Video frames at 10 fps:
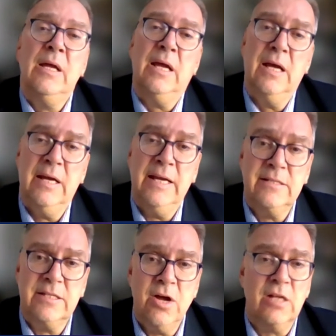
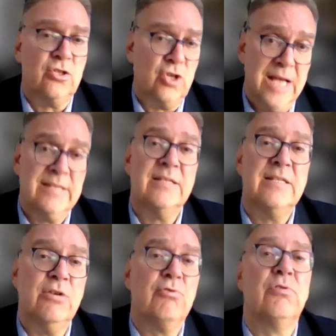It's not just
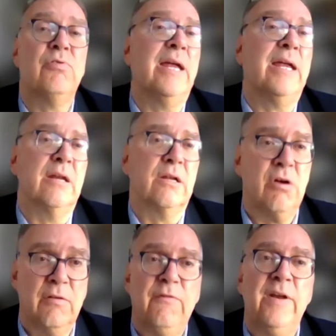the Ukraine
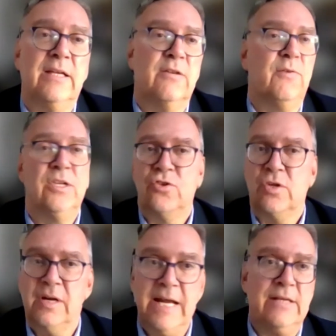conflict
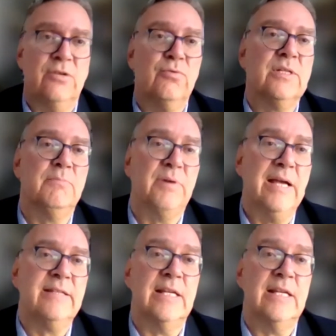which led to the price